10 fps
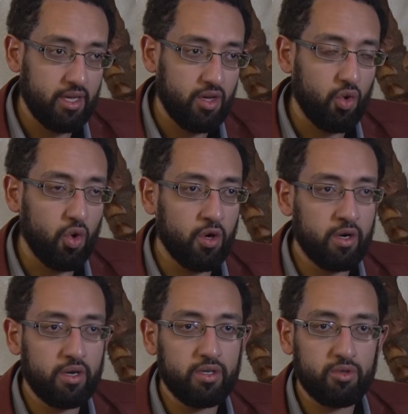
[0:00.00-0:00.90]

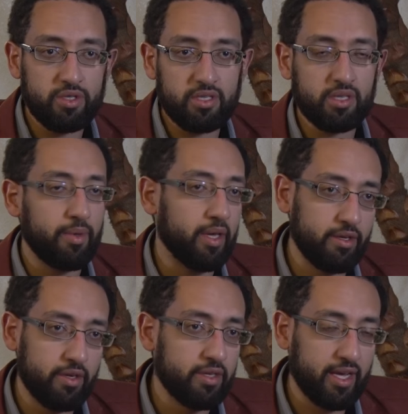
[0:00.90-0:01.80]
Or you see some
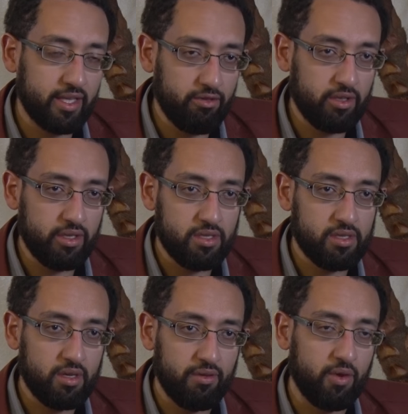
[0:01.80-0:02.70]
ignorant
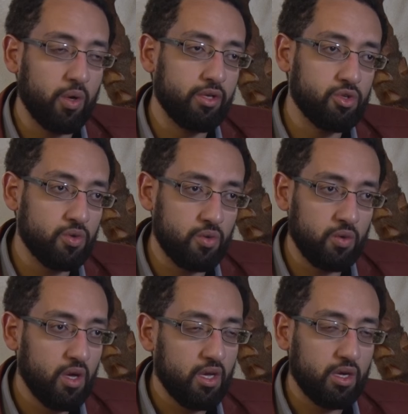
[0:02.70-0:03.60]
activities of going to
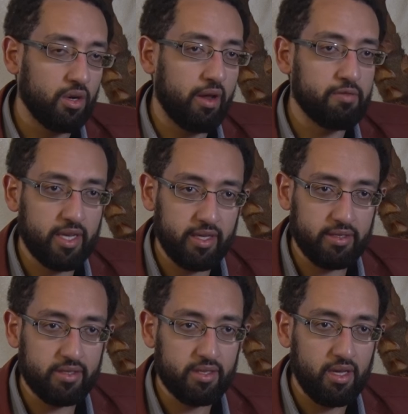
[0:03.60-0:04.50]
grave
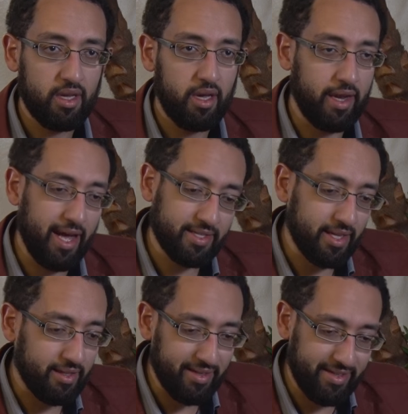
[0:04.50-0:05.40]
sites and
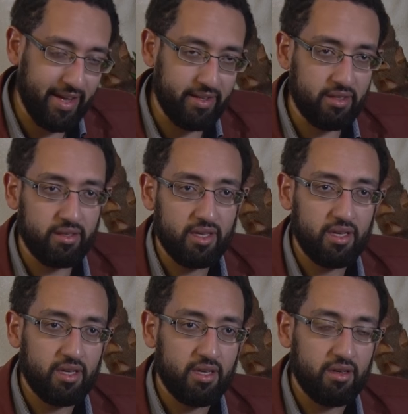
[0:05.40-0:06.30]
asking the dead
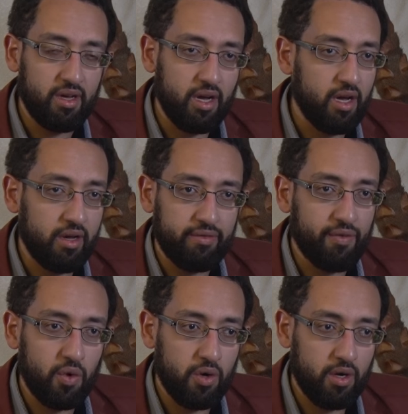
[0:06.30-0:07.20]

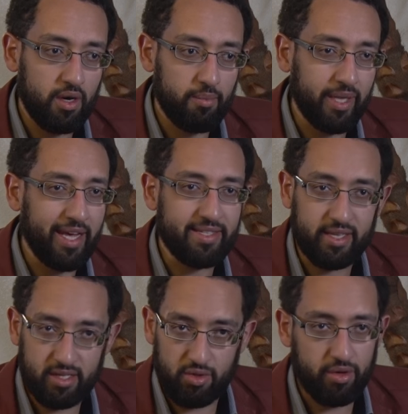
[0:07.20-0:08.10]
for
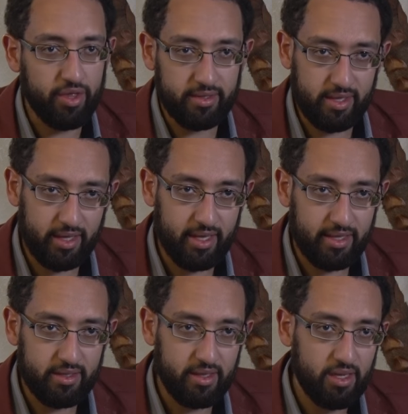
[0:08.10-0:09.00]
blessings or things like
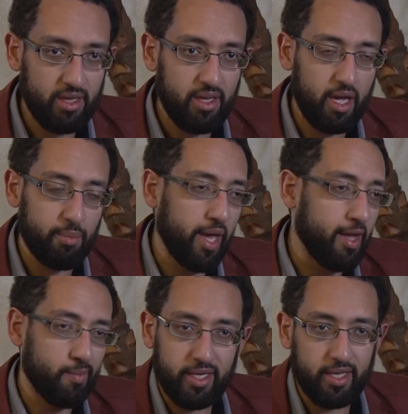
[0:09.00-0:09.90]
that. And
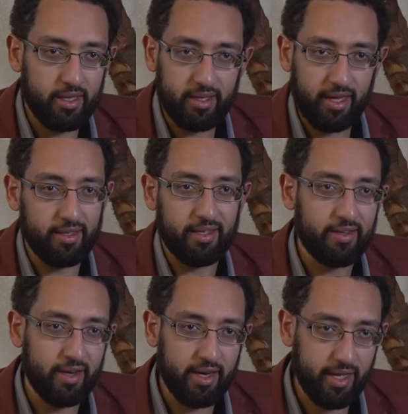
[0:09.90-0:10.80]
paying money and thinking that
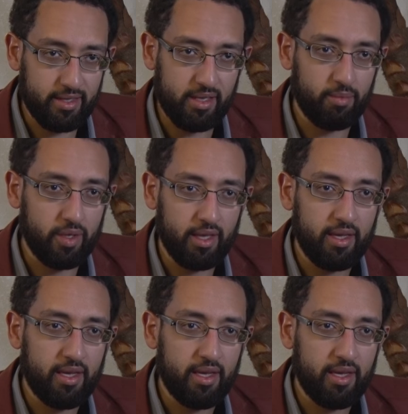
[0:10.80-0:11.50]
they're going to get something.